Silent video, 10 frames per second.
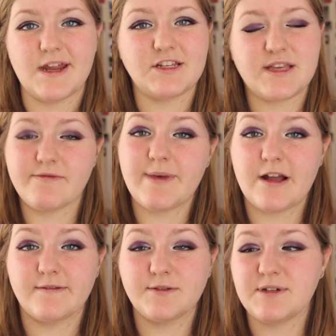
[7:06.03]
Then I just have a
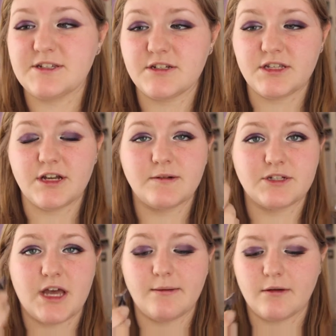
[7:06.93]
pair of tweezers here, which
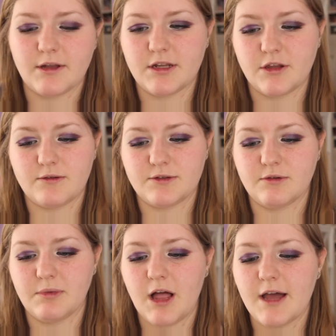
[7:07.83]
I'm going to use to
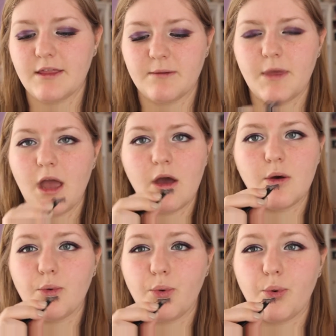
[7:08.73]
apply them.
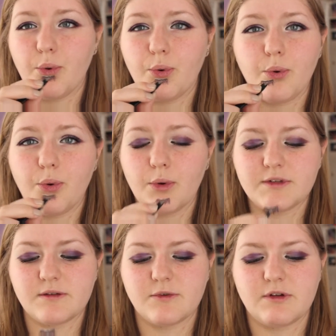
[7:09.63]

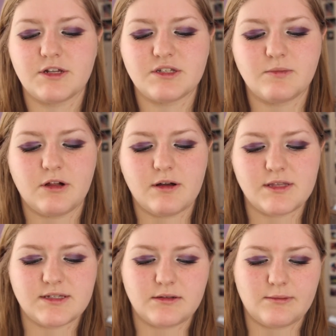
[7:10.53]
So I'm going to just blow on
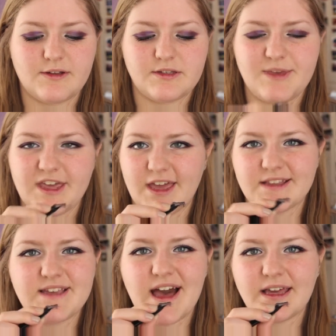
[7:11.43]
this a little bit to make it
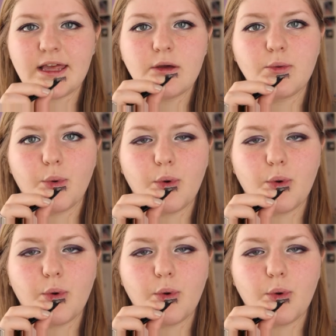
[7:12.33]
get tacky.